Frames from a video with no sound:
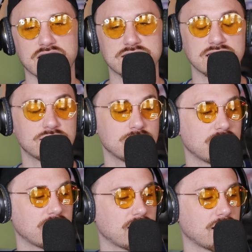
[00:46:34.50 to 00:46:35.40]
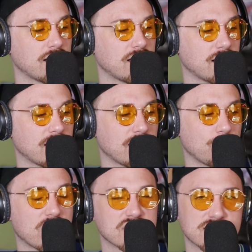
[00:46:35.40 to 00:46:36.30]
did
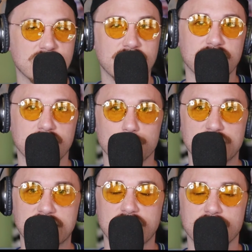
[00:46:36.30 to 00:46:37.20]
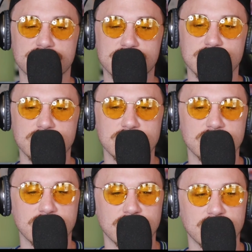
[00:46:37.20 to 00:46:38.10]
want to say BKFC
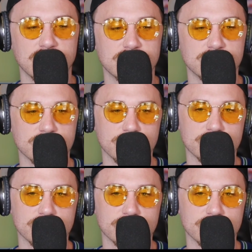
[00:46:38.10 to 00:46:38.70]
deserves